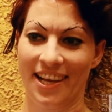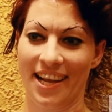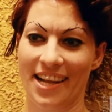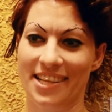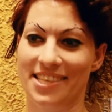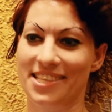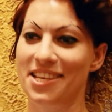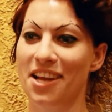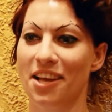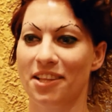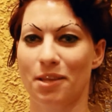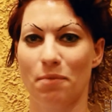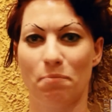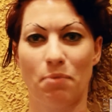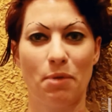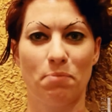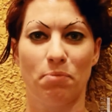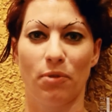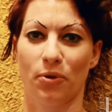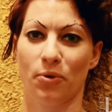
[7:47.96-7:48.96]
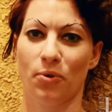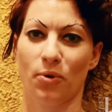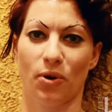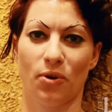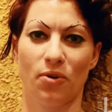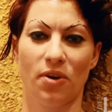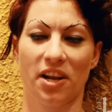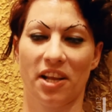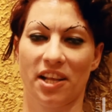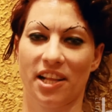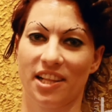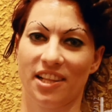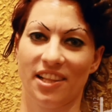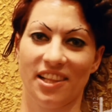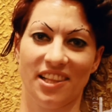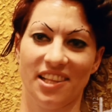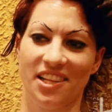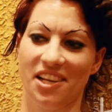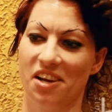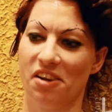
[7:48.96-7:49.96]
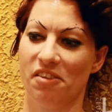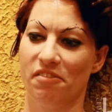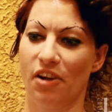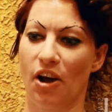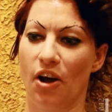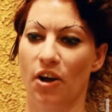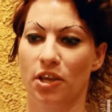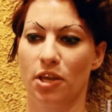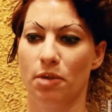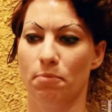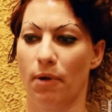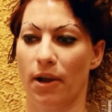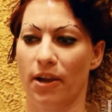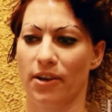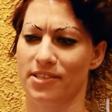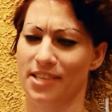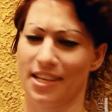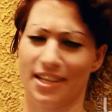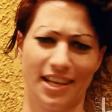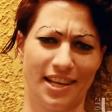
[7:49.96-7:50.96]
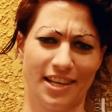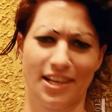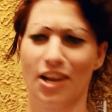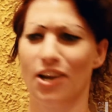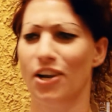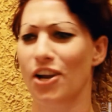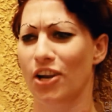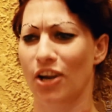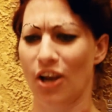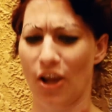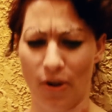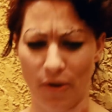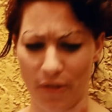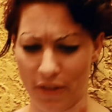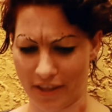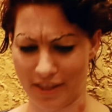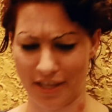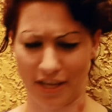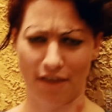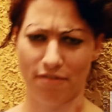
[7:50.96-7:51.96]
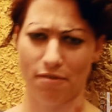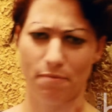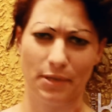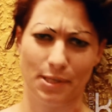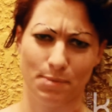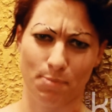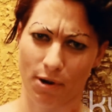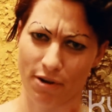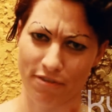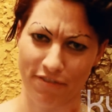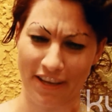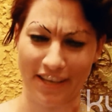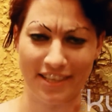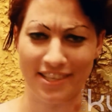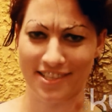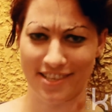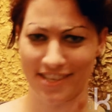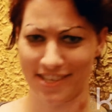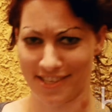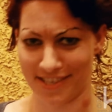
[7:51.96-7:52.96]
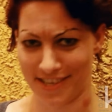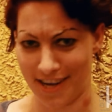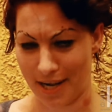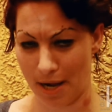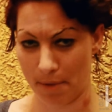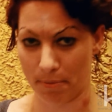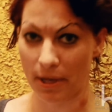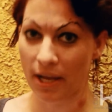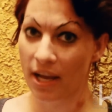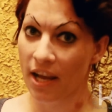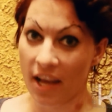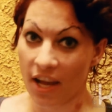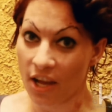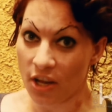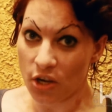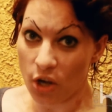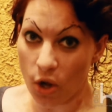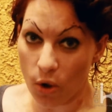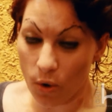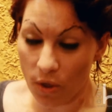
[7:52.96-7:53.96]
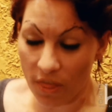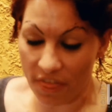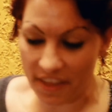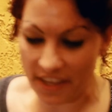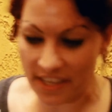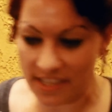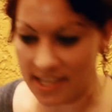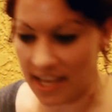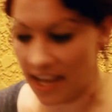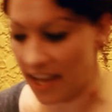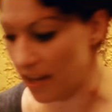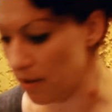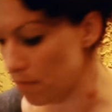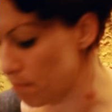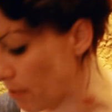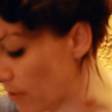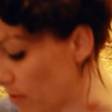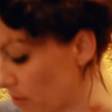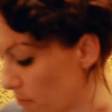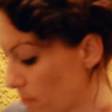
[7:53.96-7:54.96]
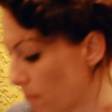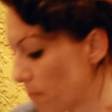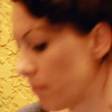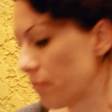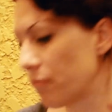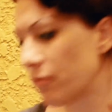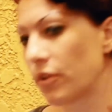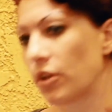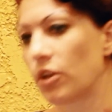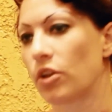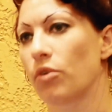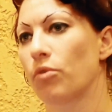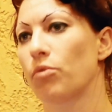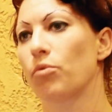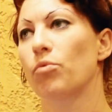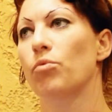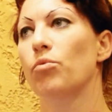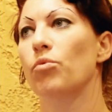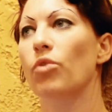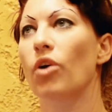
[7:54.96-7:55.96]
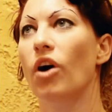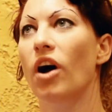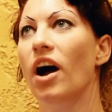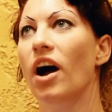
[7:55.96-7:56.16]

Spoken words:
It's not that people who are critical of Occupy are saying like, no, like the government's perfect, just shut up. No one thinks that, but, you know,